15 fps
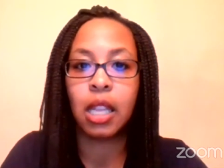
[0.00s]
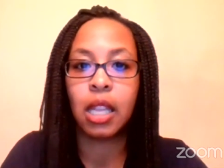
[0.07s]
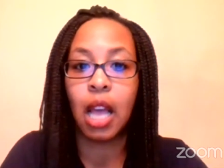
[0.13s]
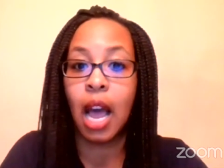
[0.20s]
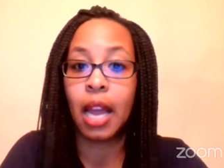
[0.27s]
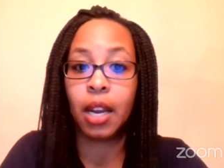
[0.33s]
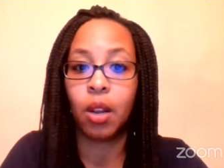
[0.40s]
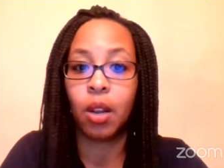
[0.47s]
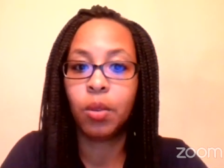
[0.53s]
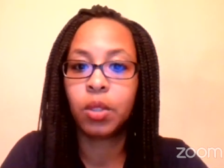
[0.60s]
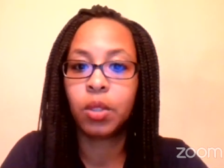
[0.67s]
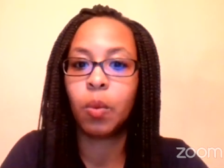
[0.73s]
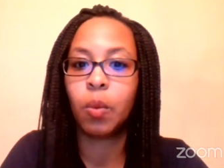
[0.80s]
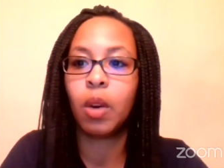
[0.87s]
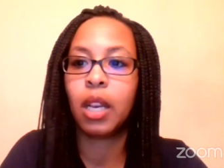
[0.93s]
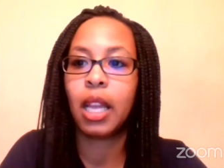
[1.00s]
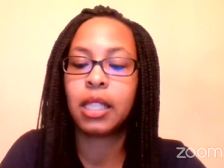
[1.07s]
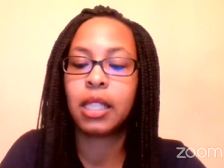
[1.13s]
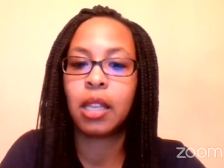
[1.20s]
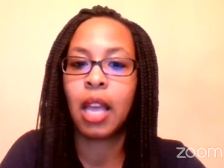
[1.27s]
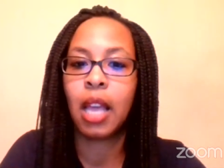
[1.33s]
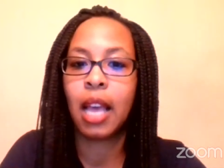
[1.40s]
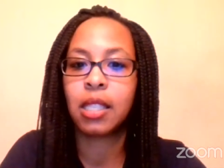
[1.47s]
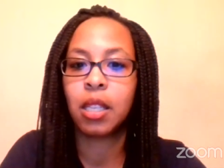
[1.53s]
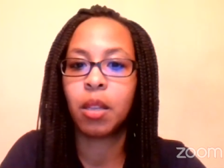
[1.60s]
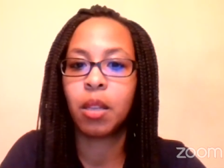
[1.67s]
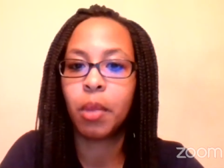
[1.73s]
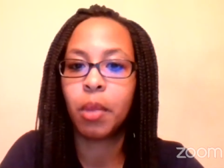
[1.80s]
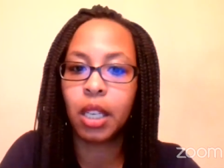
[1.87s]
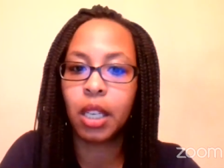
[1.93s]
I know someone that has the
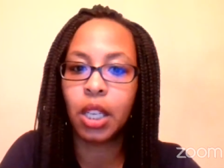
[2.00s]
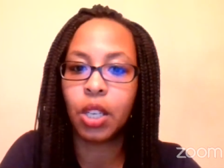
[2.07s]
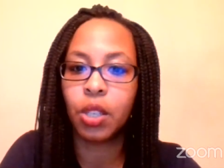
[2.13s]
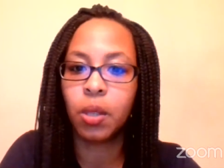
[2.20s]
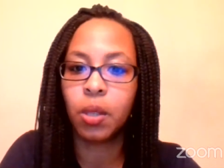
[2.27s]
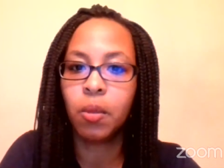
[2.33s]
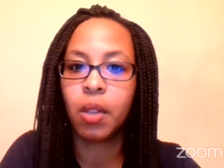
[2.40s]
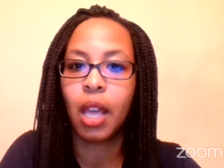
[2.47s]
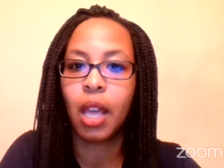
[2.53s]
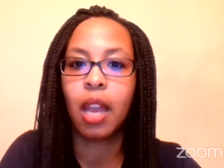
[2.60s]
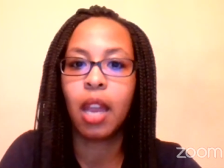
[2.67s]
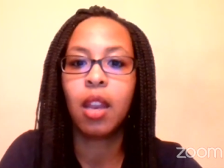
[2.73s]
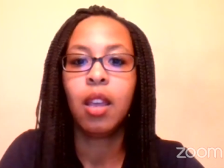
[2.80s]
ability to do that,